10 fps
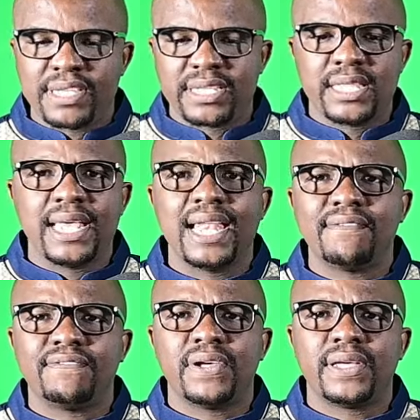they say they
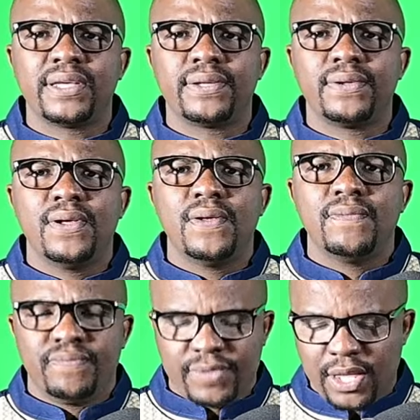love
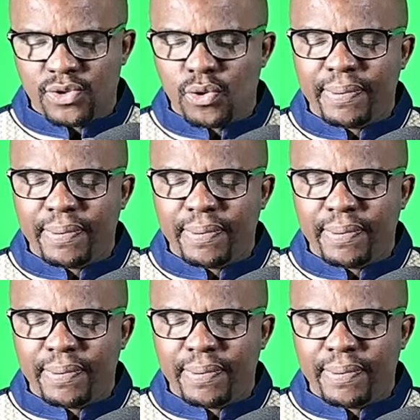your